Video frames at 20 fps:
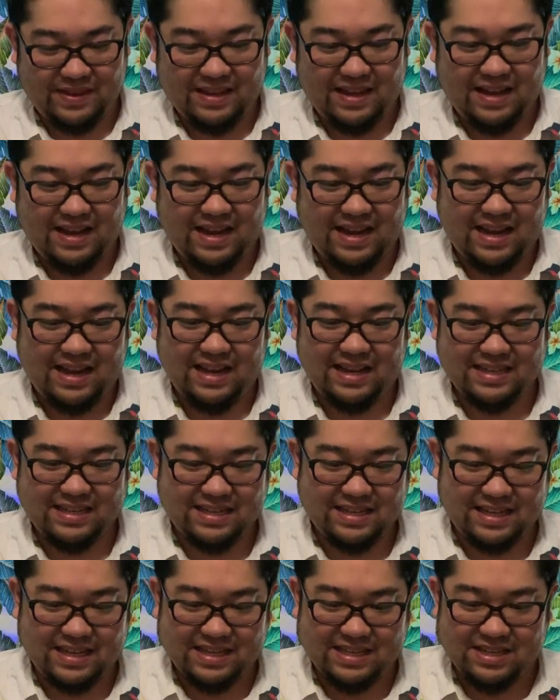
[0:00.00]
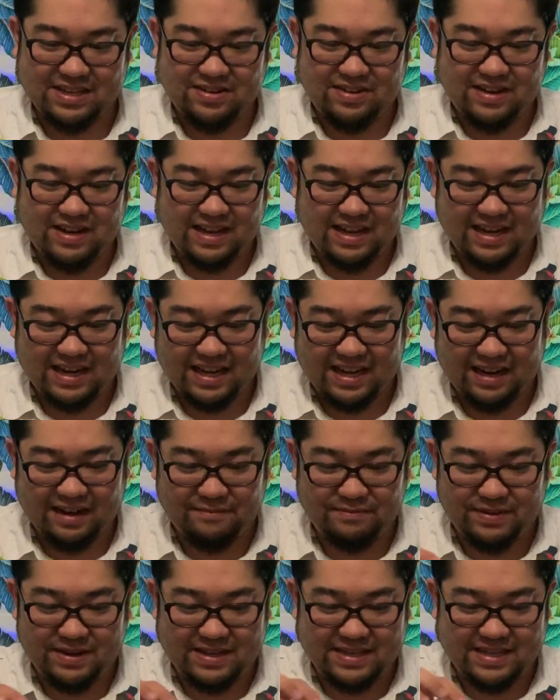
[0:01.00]
Uh, so let's go ahead and get a
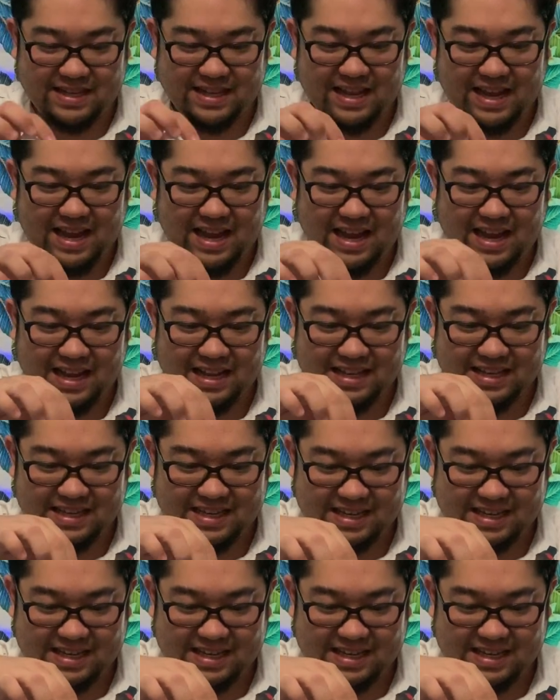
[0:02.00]
piece of that.